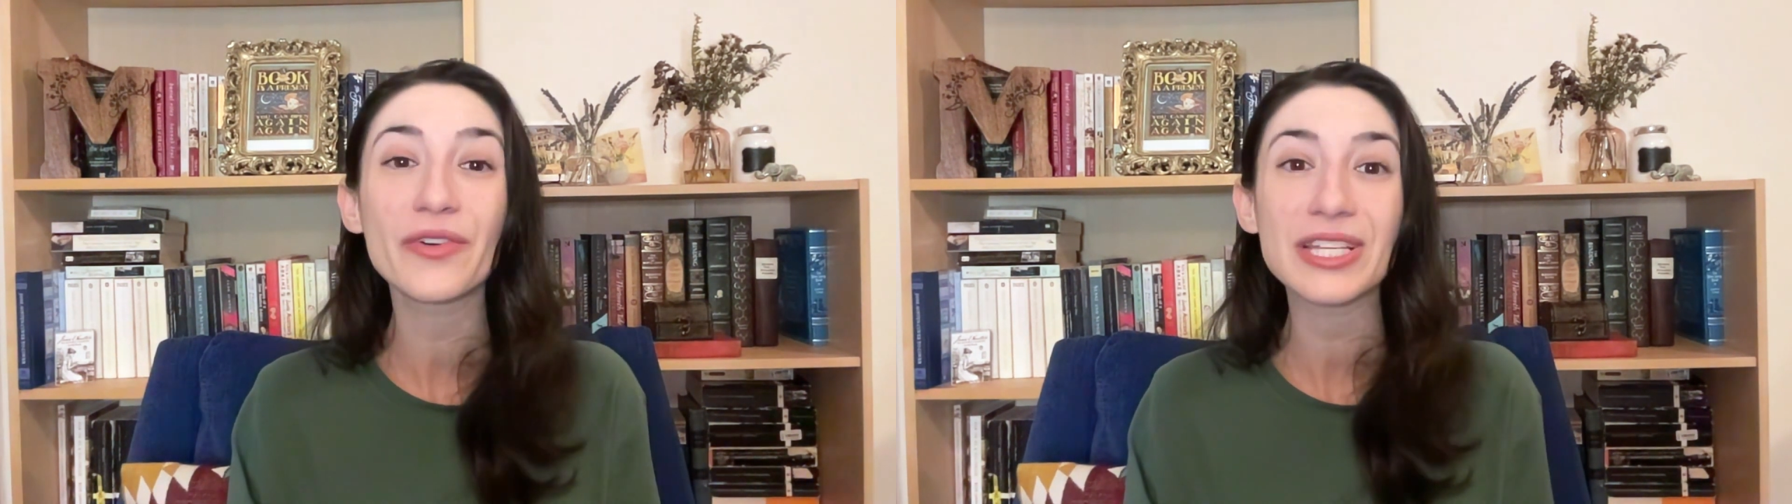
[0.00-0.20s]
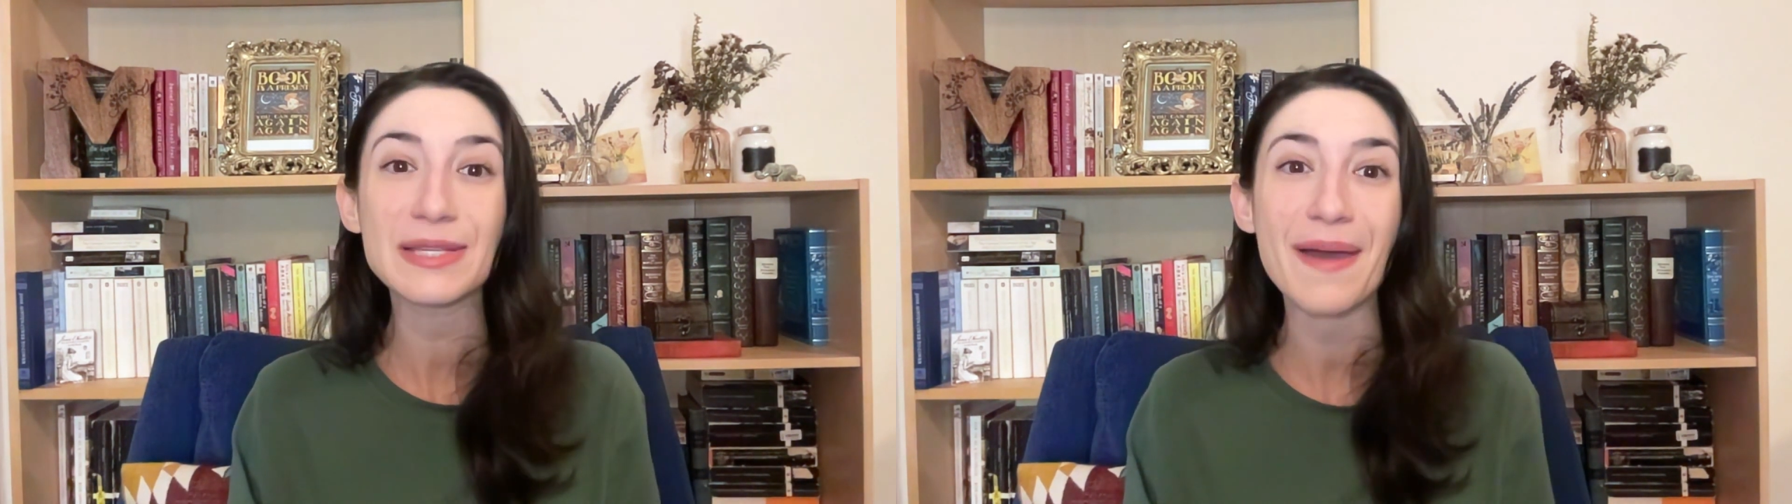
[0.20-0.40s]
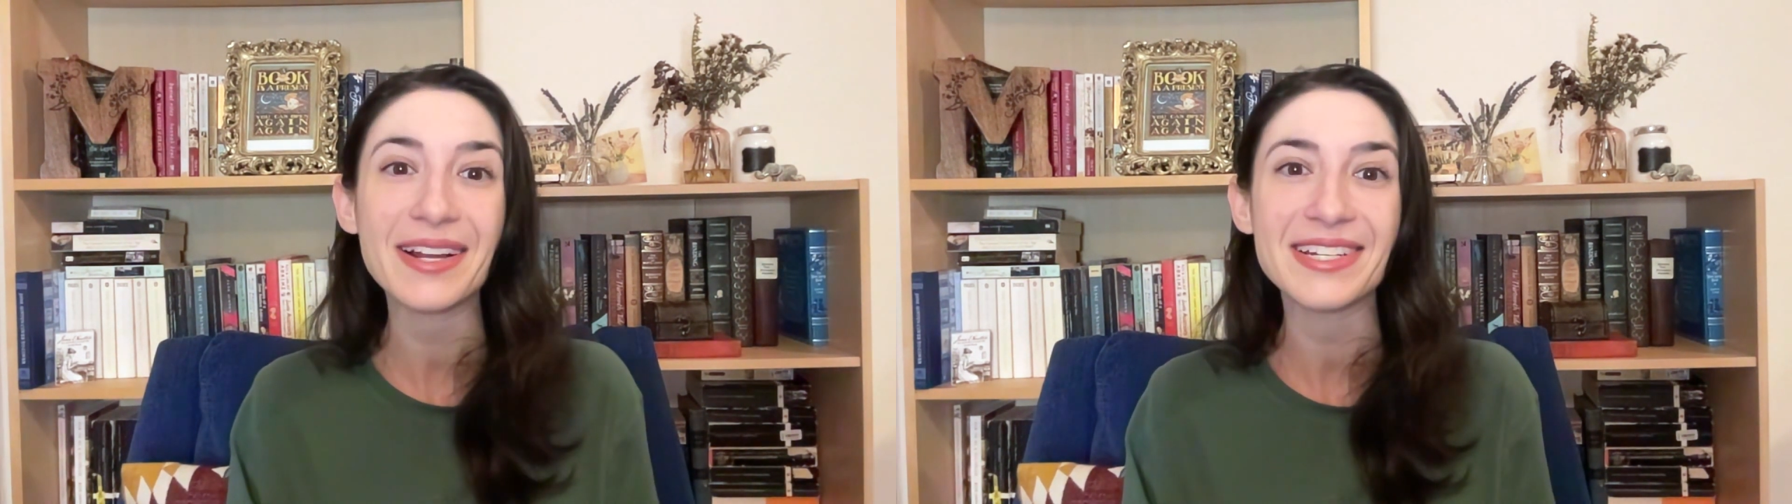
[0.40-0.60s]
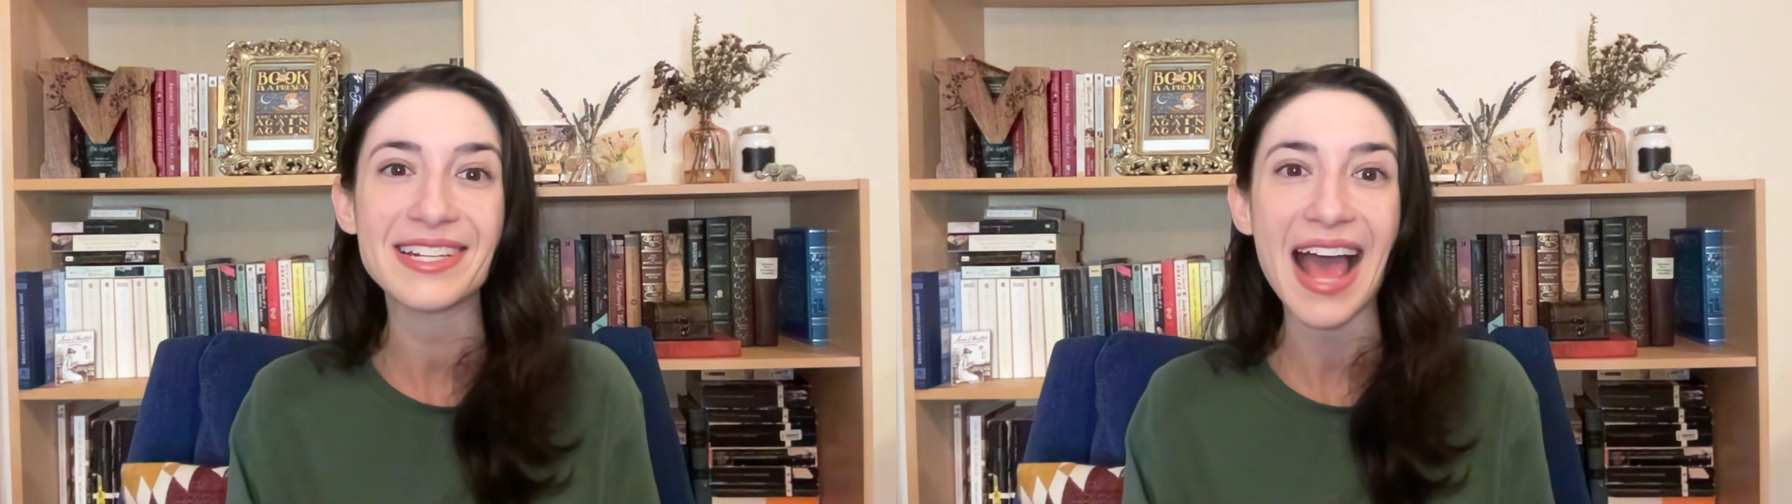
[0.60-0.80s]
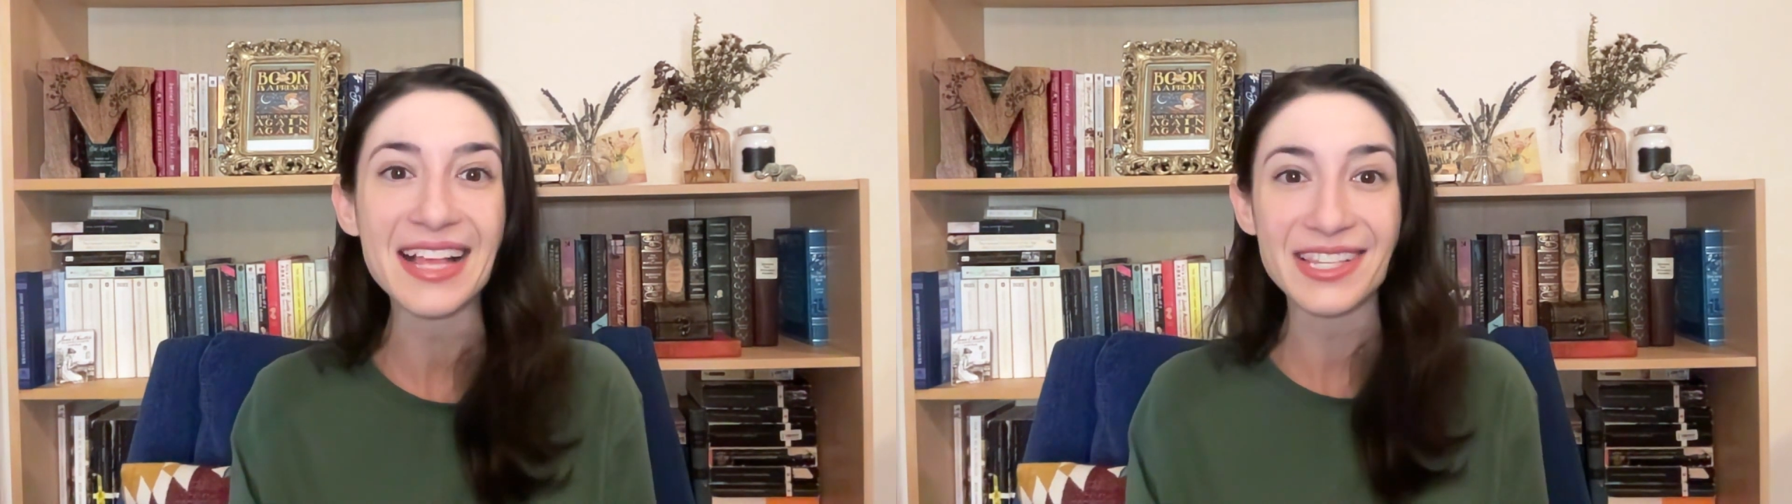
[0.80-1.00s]

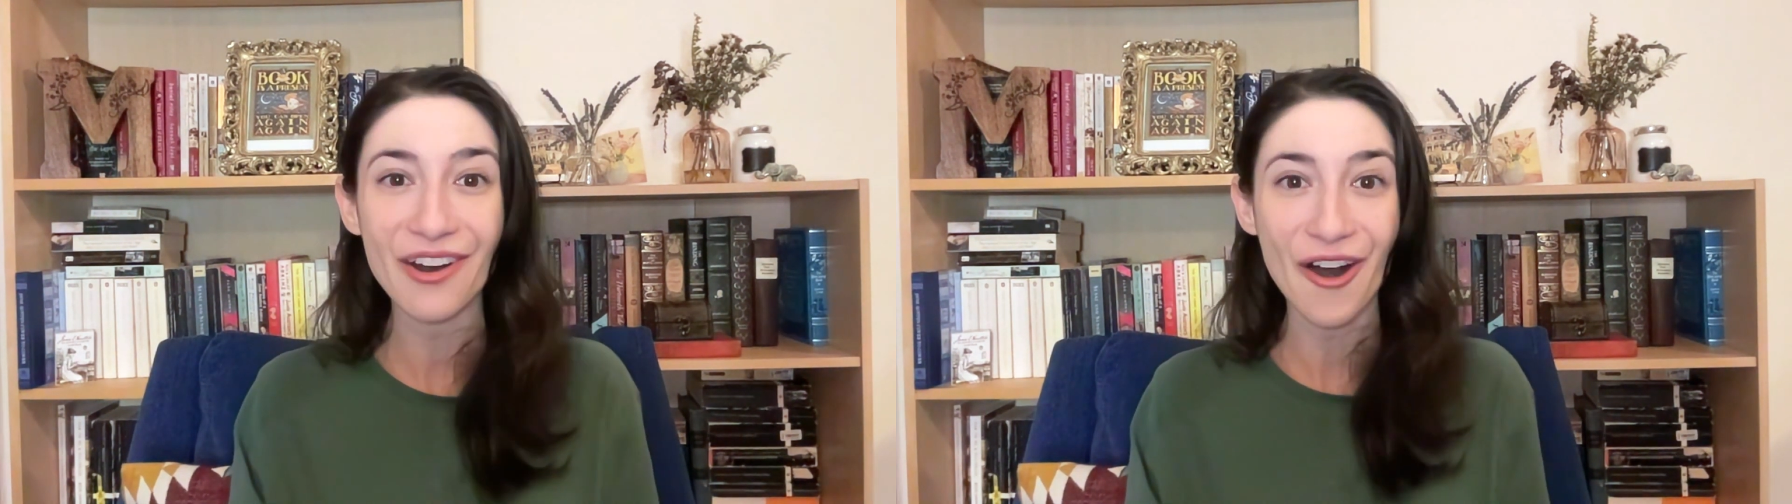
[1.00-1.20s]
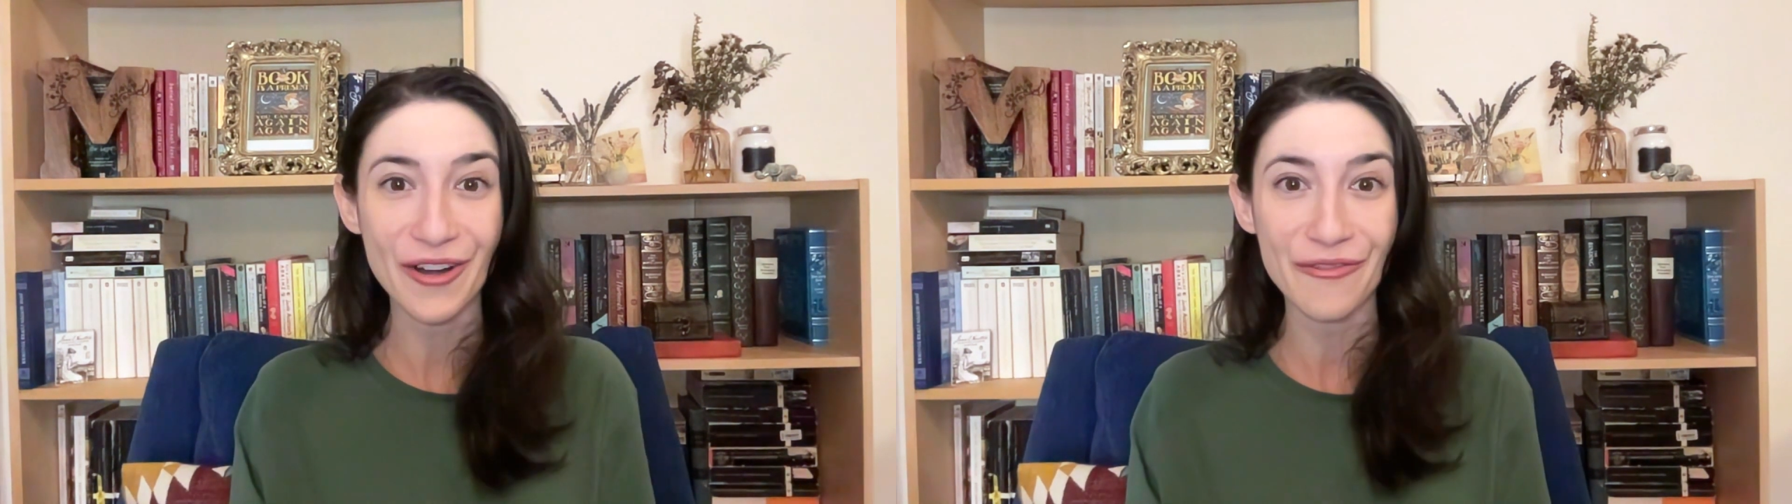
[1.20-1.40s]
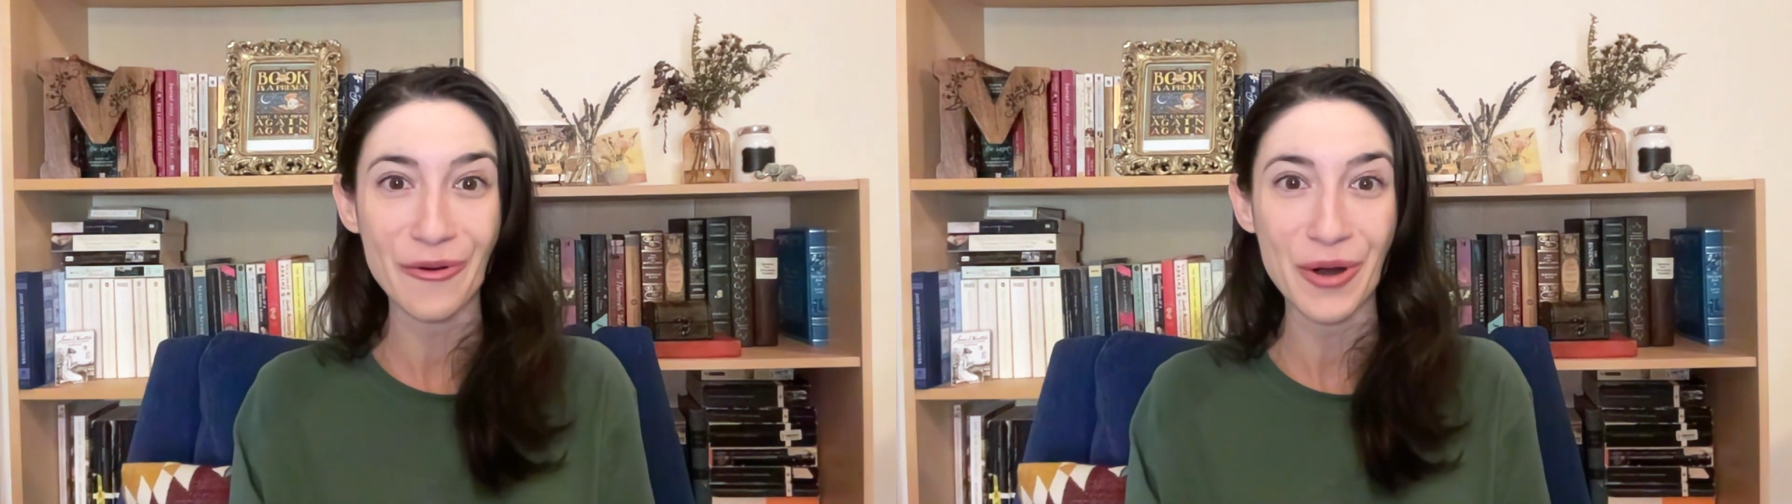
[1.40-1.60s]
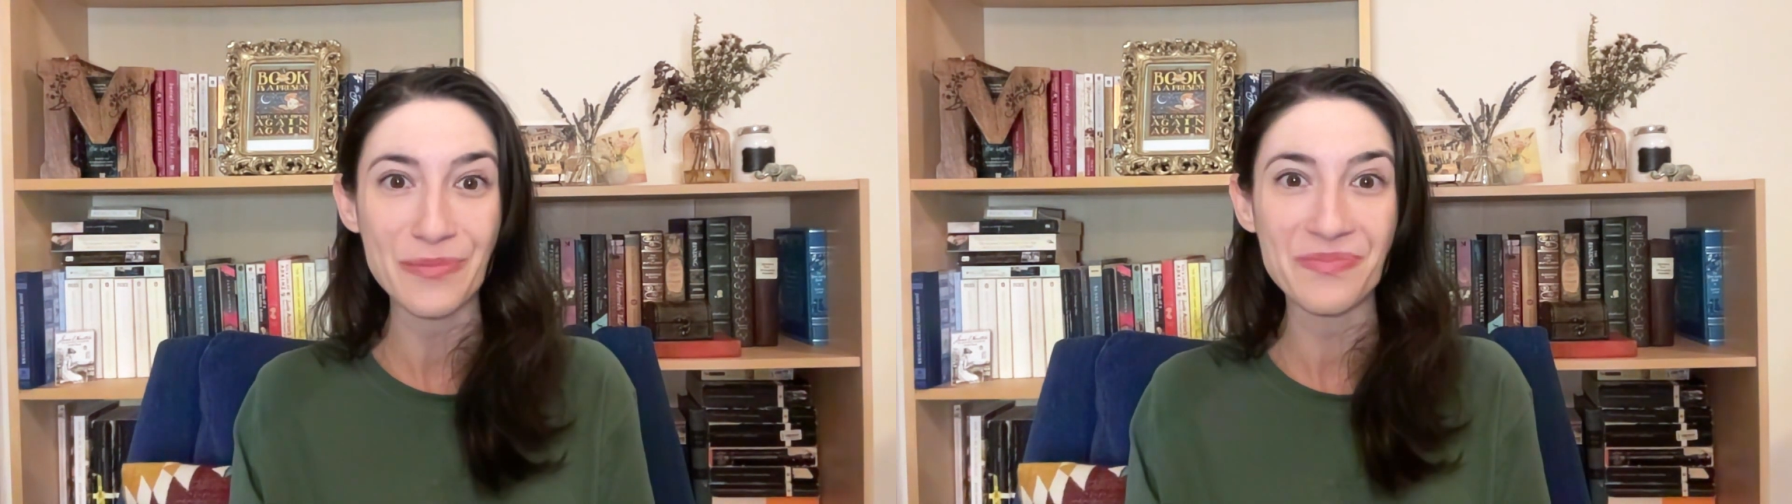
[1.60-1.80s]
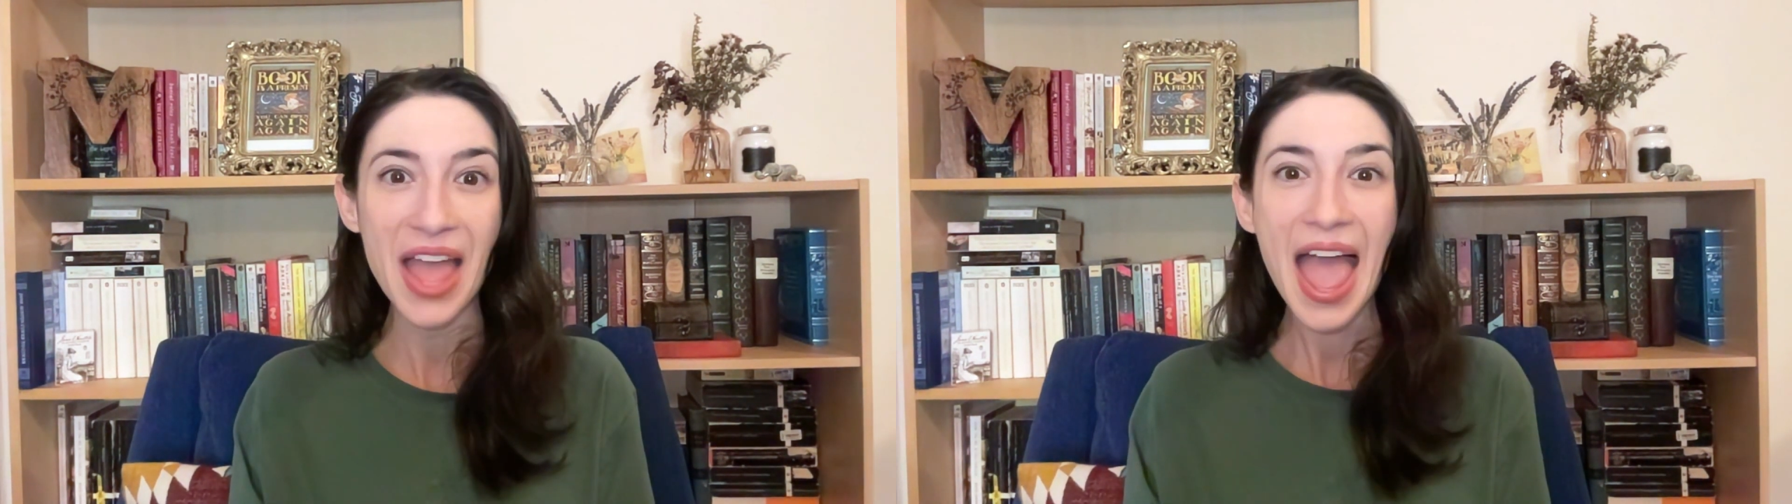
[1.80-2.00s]
respected as an art form